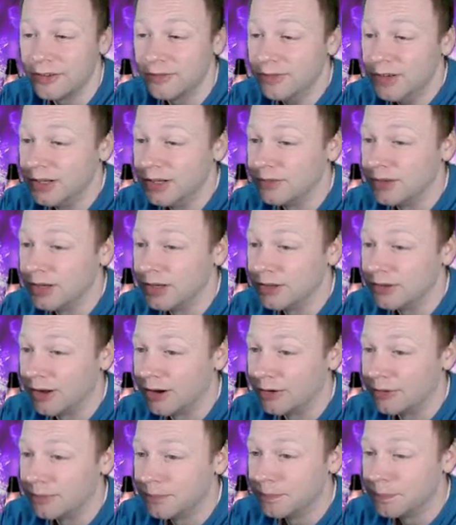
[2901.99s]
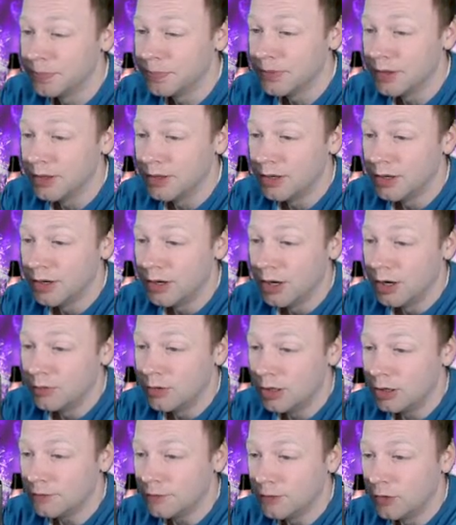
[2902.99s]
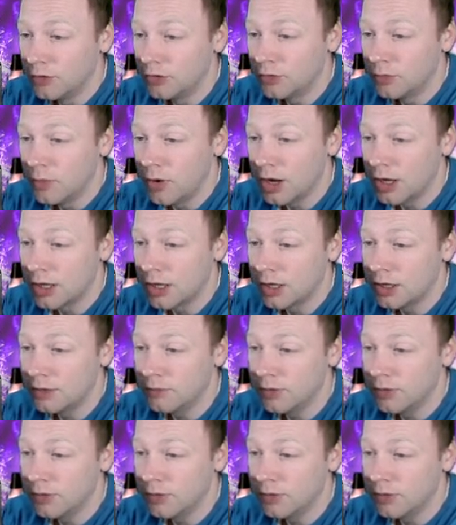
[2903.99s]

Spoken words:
I really, really don't. We look forward to working